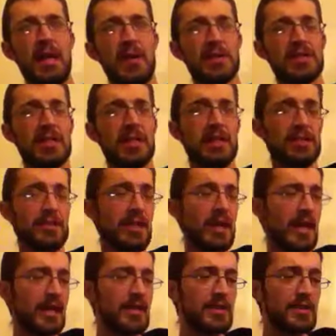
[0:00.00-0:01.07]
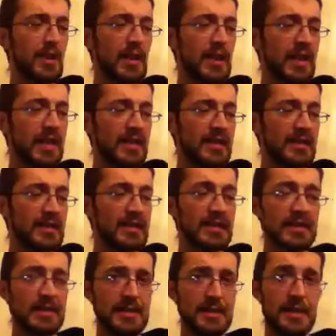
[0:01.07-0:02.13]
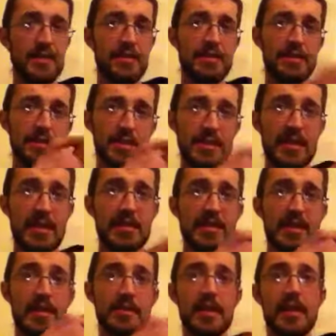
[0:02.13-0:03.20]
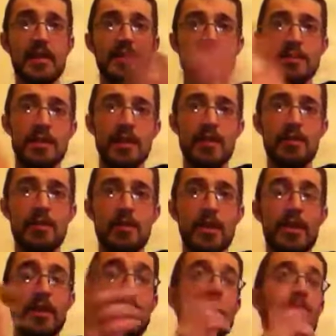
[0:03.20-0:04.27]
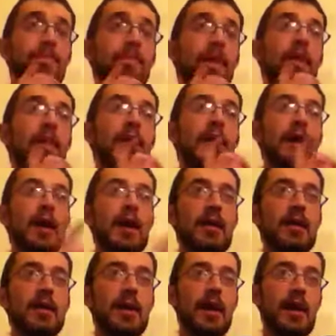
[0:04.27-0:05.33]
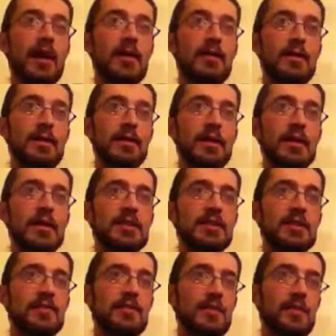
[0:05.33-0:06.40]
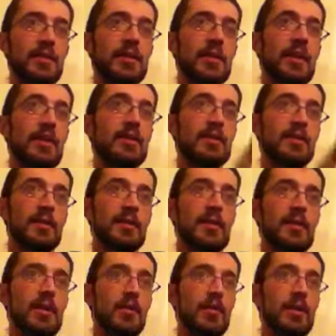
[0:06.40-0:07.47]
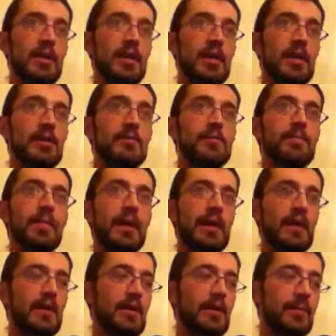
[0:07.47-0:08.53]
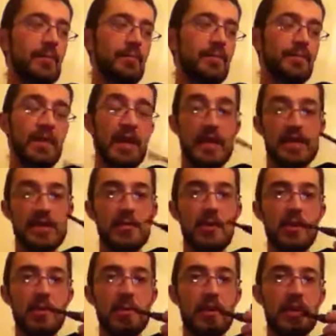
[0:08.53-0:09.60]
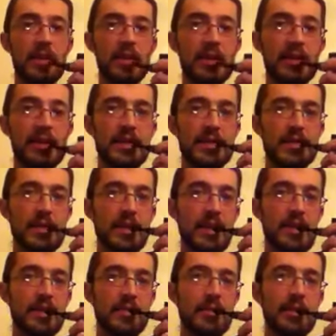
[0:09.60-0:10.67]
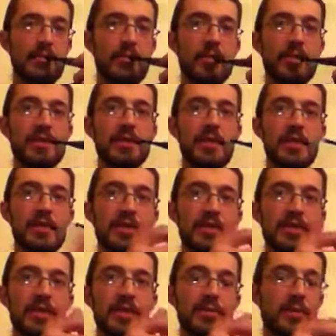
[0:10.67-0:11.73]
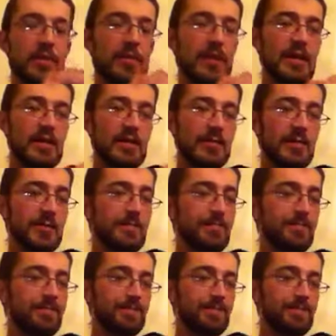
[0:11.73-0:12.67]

was a little dry, so I added just a touch of the water, and I only let it sit for 1 day, and it smoked pretty good. It's still a little bit moist. I let it sit for a while, but